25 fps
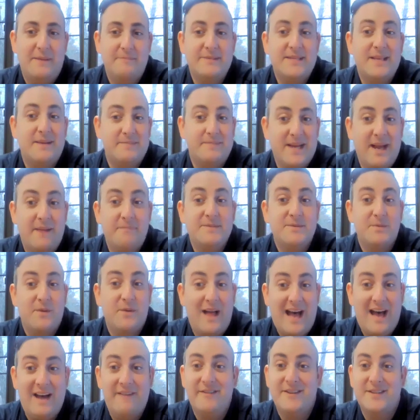Sometimes
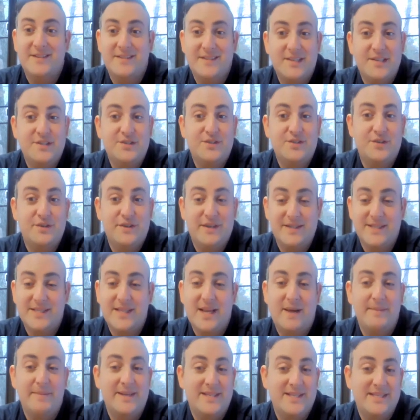we'll have as students
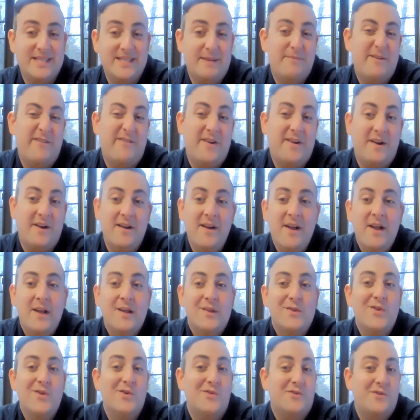coming to some of our
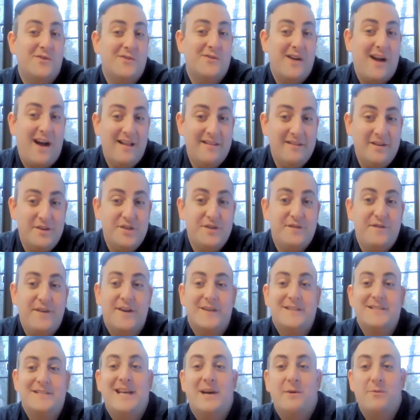local college
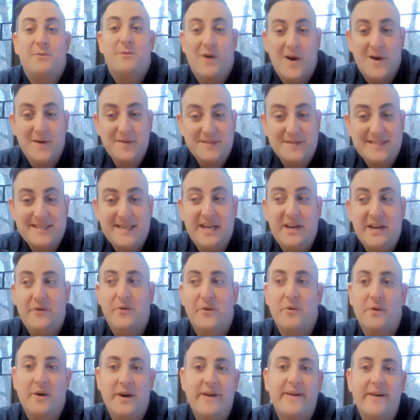fairs that we're hosting,
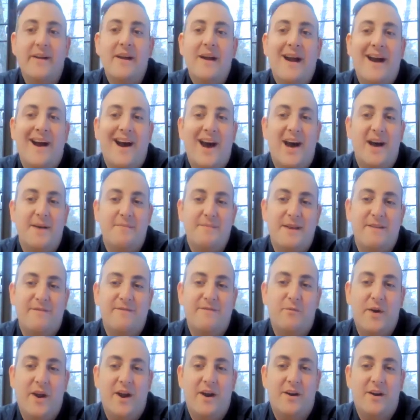or
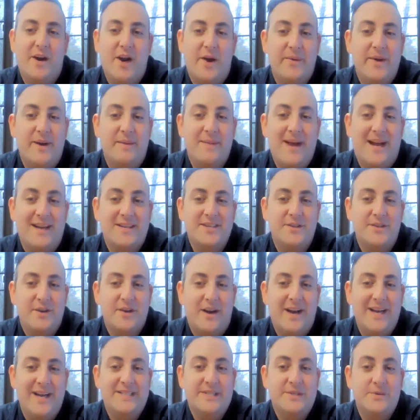if we are going back to
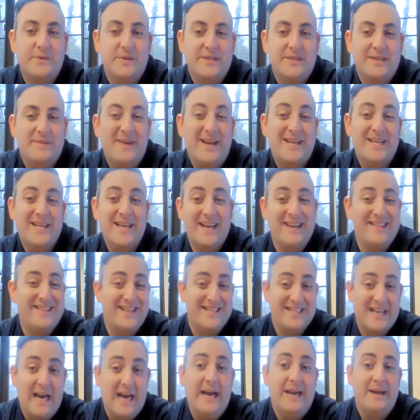their high school, depending on the
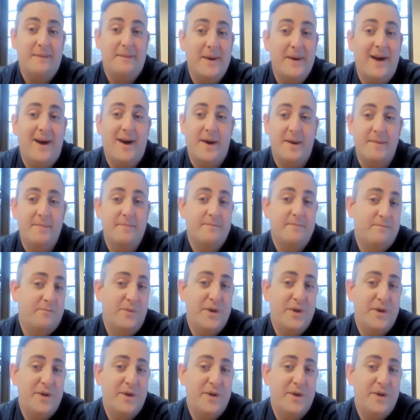time,